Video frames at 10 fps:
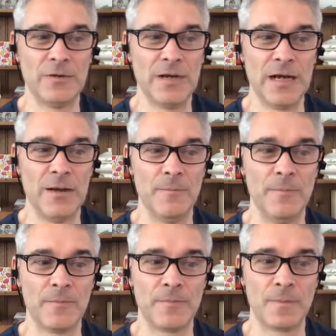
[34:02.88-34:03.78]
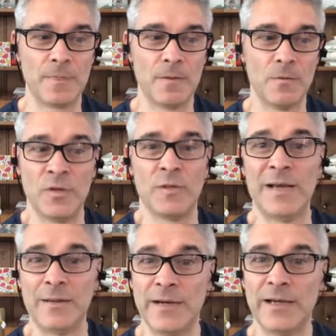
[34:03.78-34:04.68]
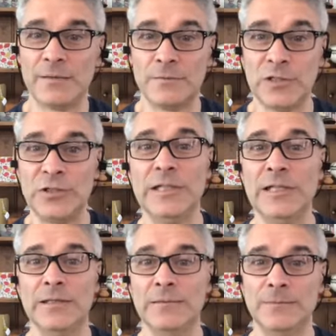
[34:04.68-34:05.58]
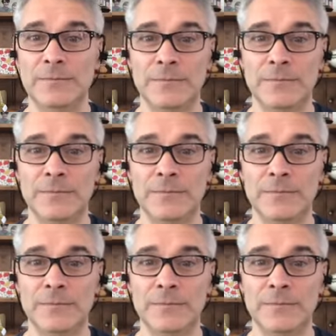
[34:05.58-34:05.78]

um, with a backpack, so she did. Yeah.